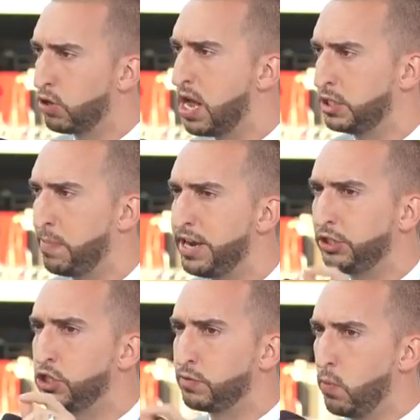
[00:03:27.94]
LeBron's
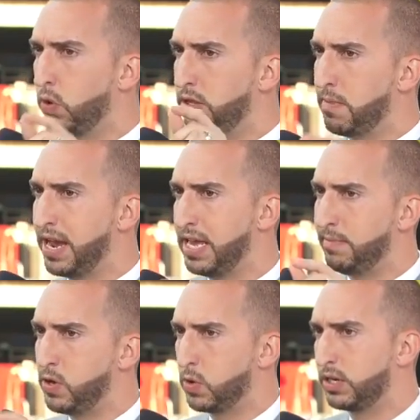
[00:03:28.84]
patience more than
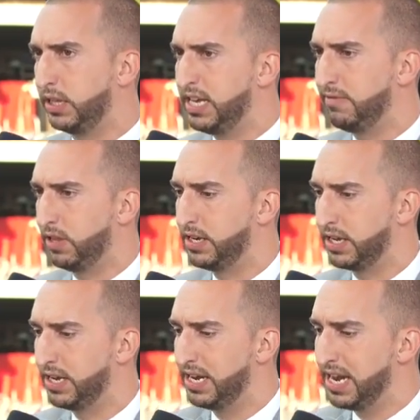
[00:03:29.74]
Miami or Cleveland.
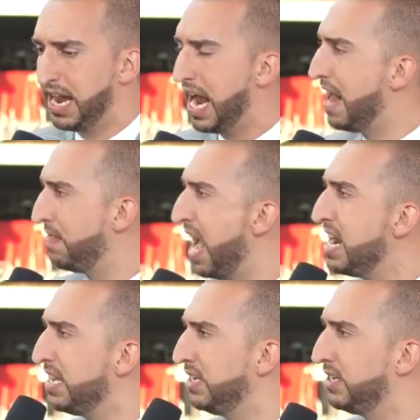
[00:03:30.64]
And
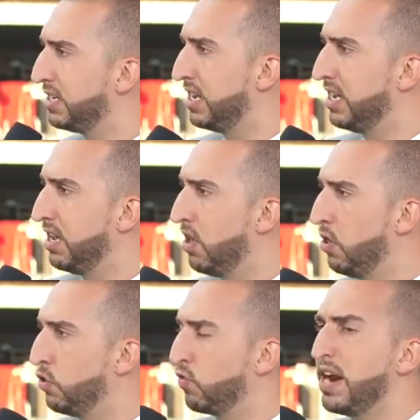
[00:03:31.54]
that is
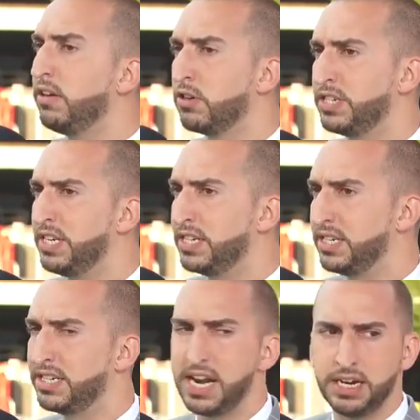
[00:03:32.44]
the regular
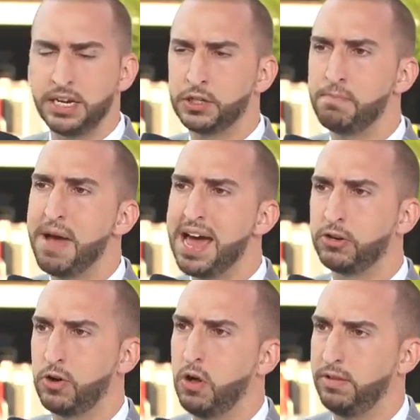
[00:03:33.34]
season standings
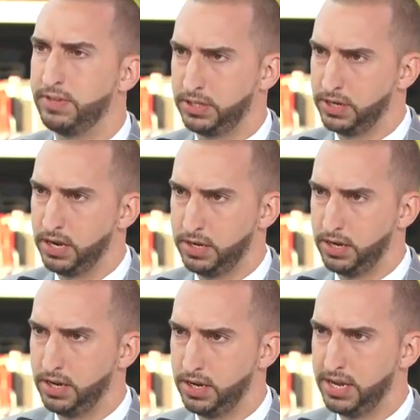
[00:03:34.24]
matter all of a sudden.
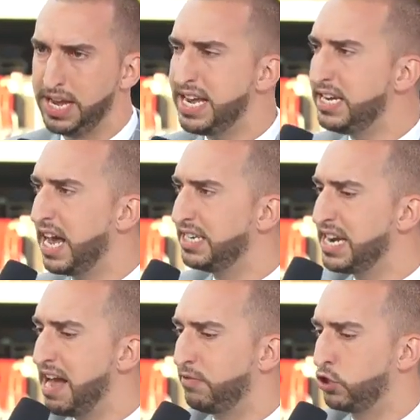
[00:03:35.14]
He
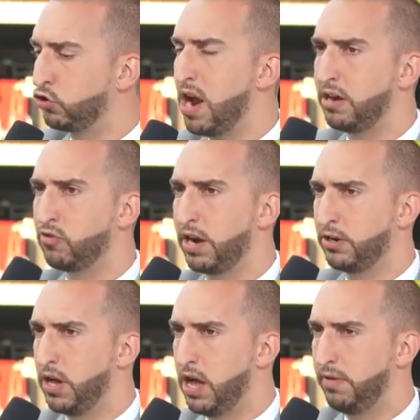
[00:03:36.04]
doesn't have the track
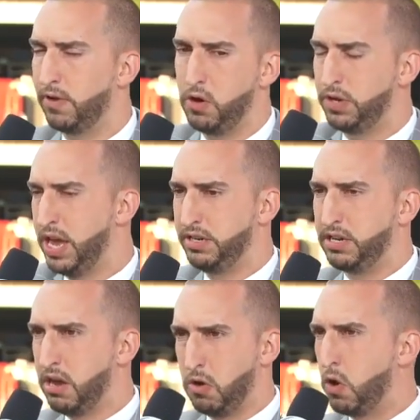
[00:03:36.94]
record of, okay,
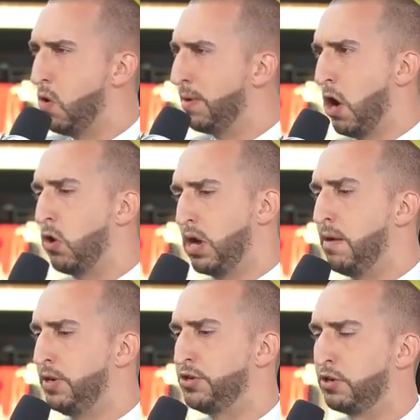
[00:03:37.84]
I'll
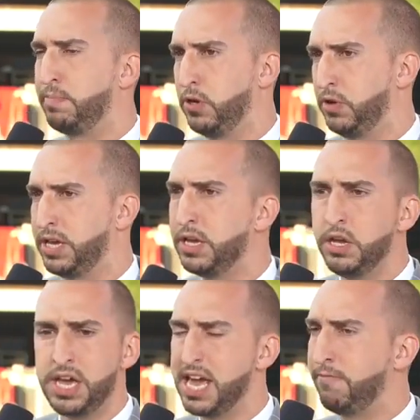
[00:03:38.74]
come in your building.
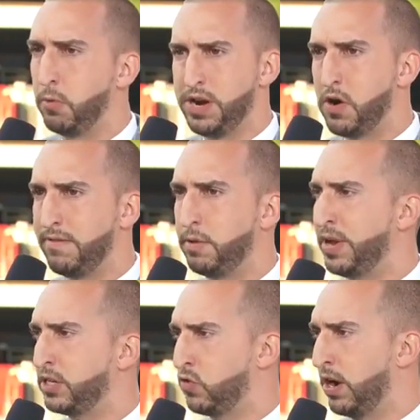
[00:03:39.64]
If we don't have the
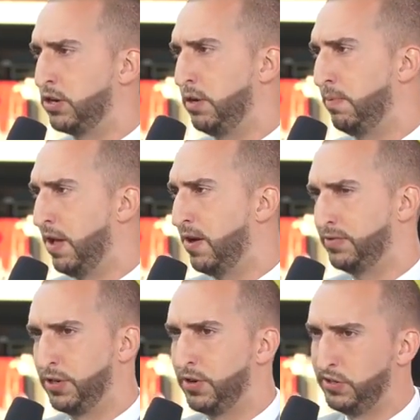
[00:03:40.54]
best record in a playoff
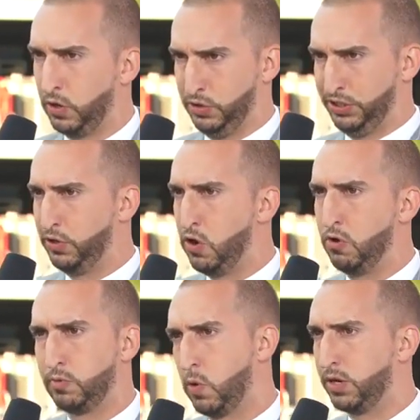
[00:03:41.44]
series, I'll steal
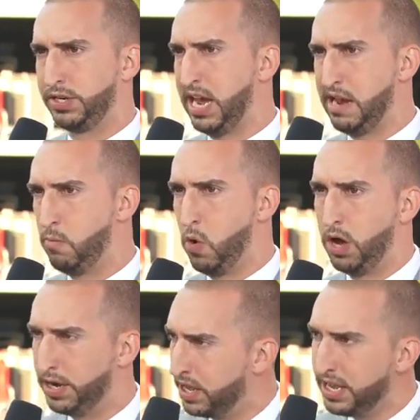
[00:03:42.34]
home court in game
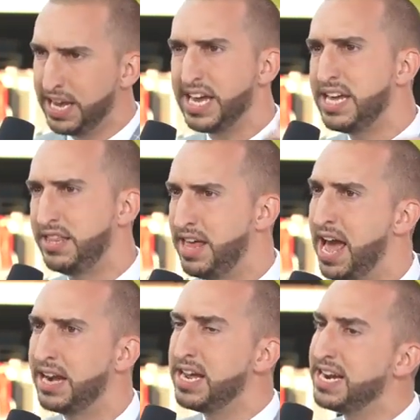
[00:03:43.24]
1. Eat
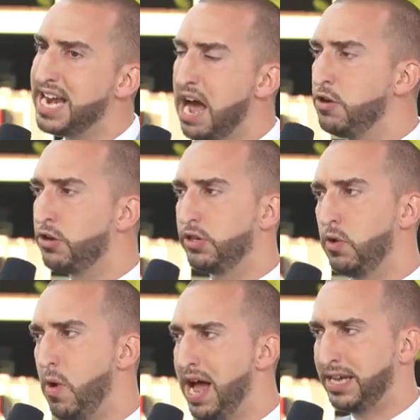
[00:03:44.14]
that. Now you're in
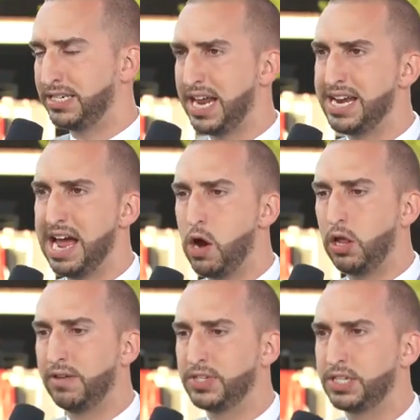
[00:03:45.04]
the West. And now
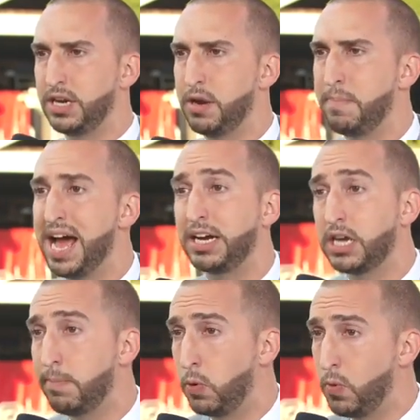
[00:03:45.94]
all of a sudden a bad
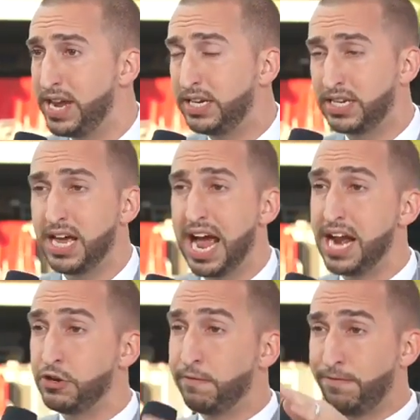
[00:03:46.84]
couple weeks
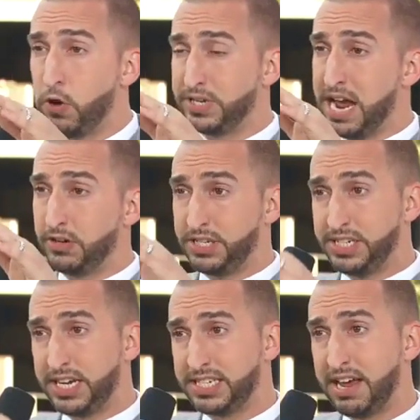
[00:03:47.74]
and you can fall down to
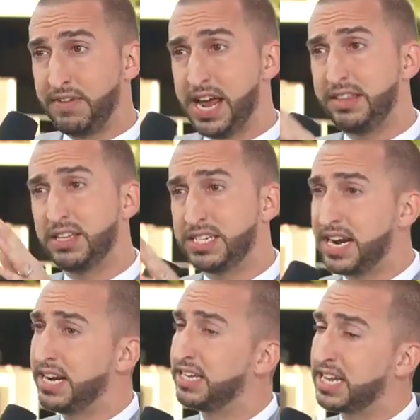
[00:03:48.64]
6, 7, 8 in the
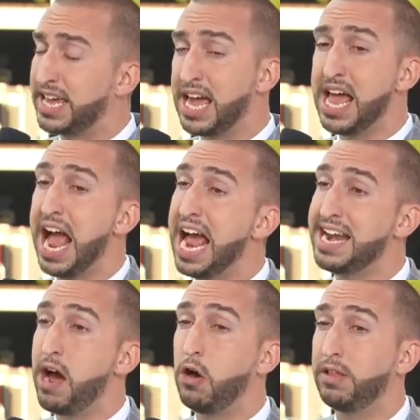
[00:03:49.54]
standings. And
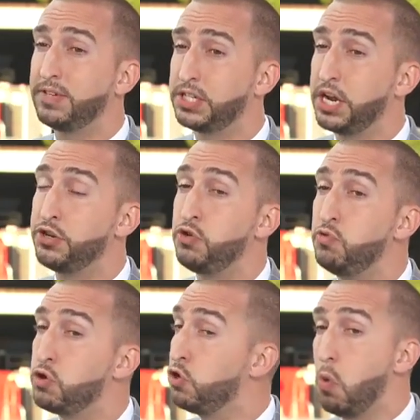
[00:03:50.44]
now all of a sudden
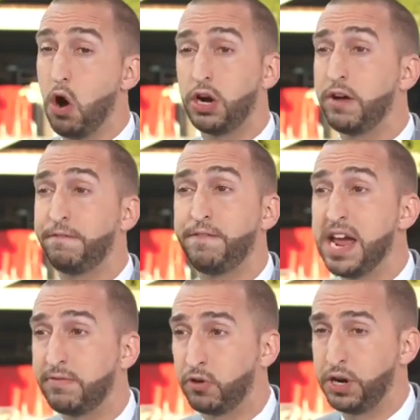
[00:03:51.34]
you aren't a
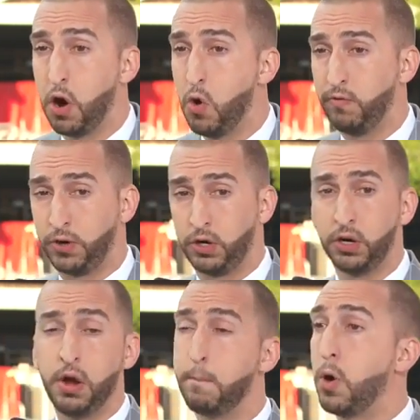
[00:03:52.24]
favorite over
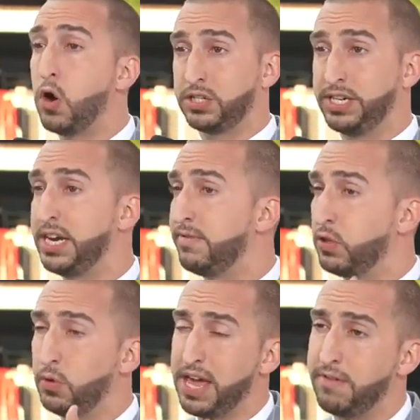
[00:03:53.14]
Boston, even
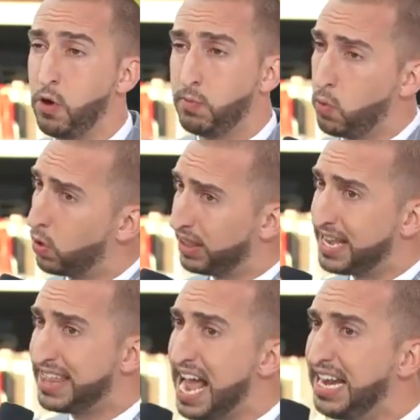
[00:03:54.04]
though they have home court.
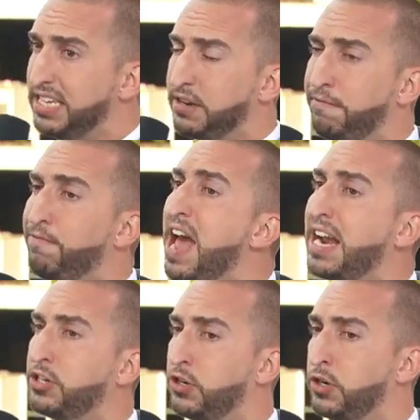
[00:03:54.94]
That is a
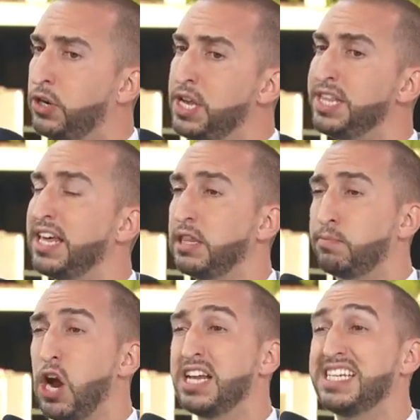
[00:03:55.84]
factor that
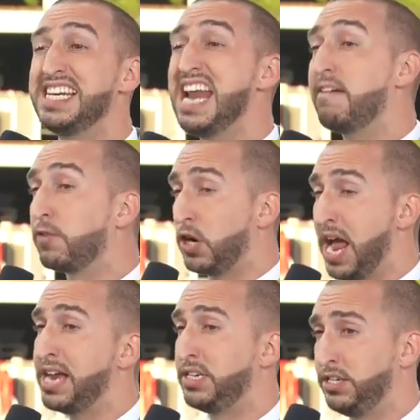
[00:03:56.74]
LeBron's never
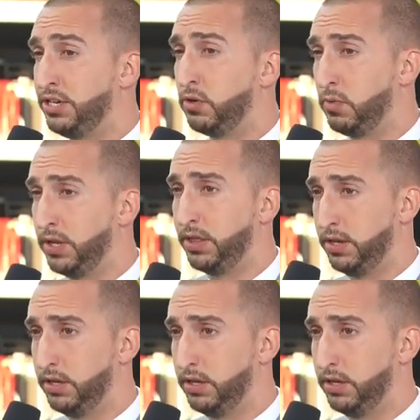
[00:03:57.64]
had to deal with.